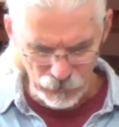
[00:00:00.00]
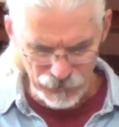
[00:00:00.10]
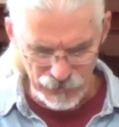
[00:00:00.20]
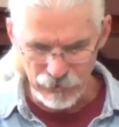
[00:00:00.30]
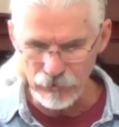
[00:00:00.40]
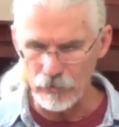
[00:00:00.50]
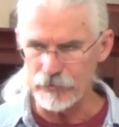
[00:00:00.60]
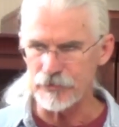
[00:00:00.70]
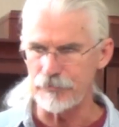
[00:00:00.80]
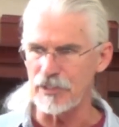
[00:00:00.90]
where he said, You
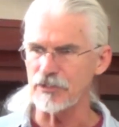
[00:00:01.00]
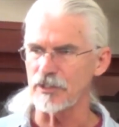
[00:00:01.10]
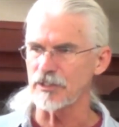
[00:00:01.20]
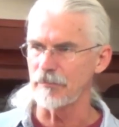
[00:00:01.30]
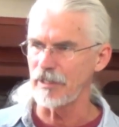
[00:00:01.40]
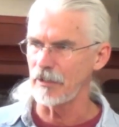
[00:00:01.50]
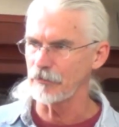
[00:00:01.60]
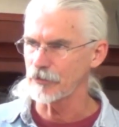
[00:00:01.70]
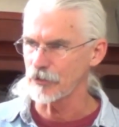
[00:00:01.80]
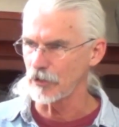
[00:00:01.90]
know, this business
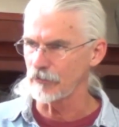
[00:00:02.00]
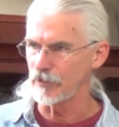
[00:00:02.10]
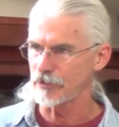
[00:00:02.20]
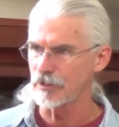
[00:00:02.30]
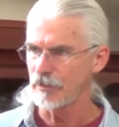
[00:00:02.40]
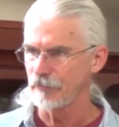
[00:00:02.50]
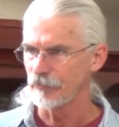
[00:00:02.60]
about servants